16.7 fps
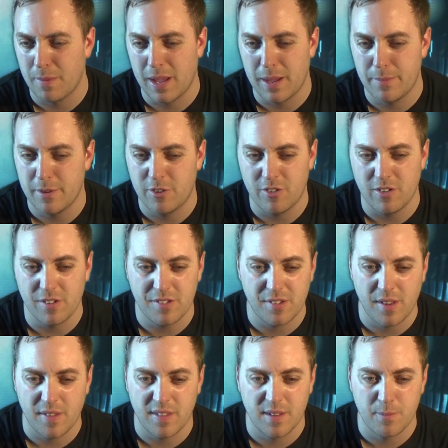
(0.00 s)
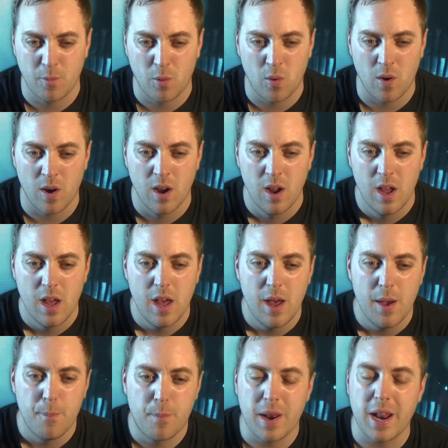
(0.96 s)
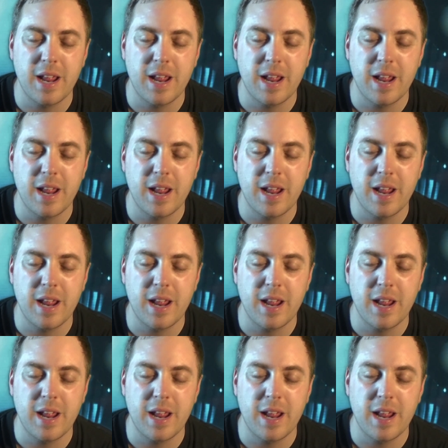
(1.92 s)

maybe she's something more. But